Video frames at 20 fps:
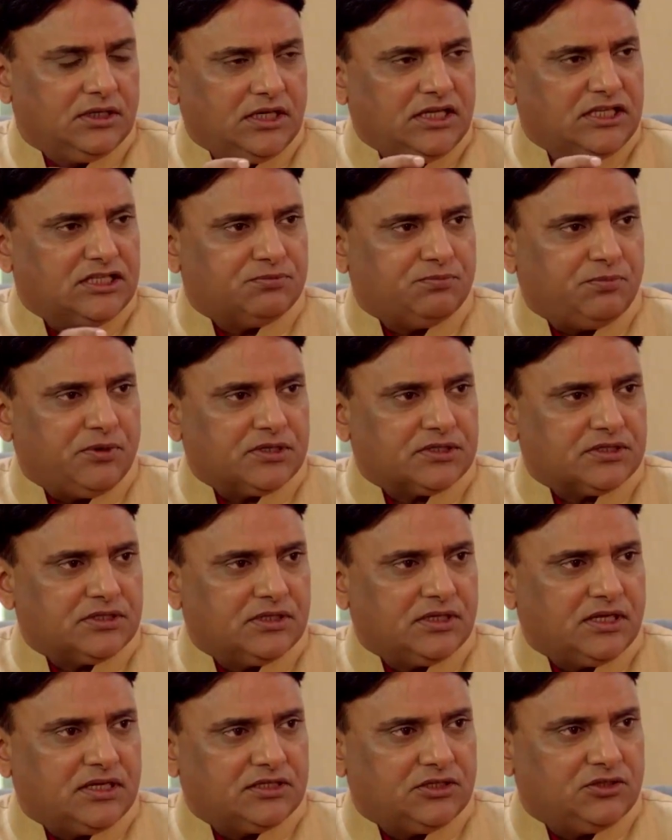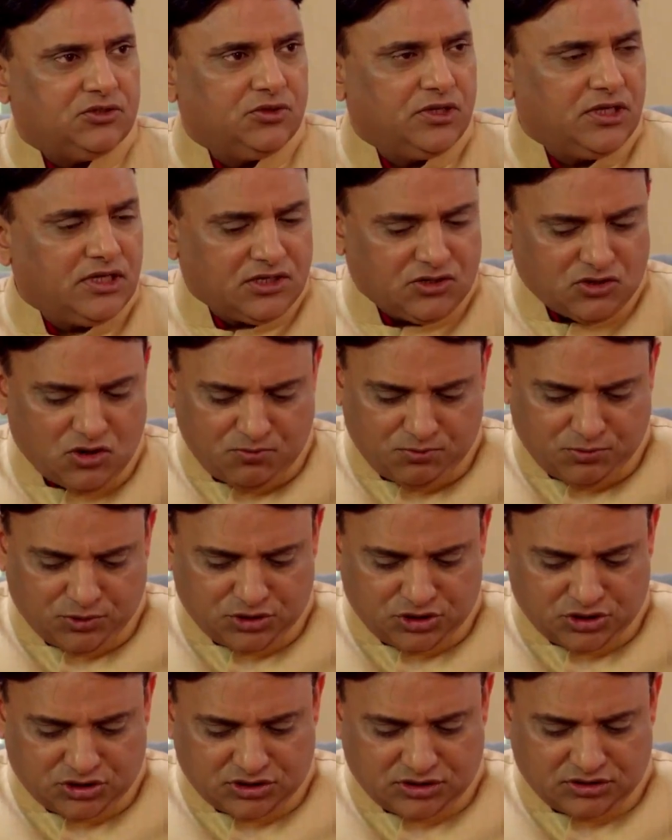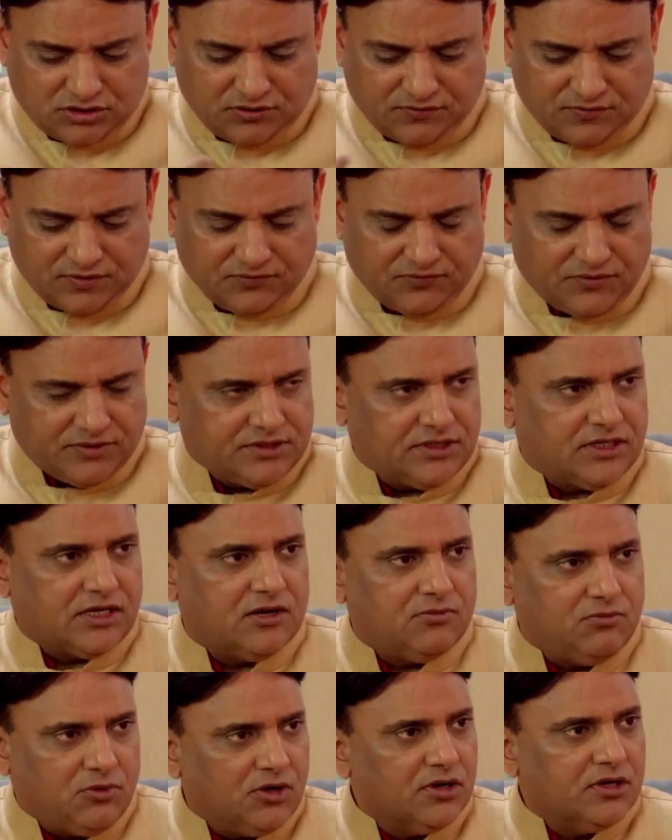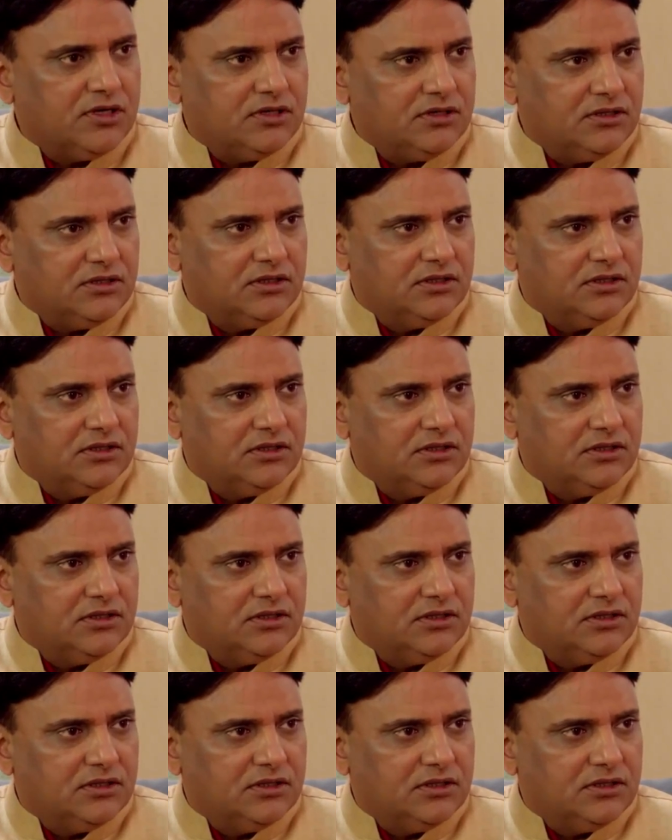Each person has a unique composition of the physical body,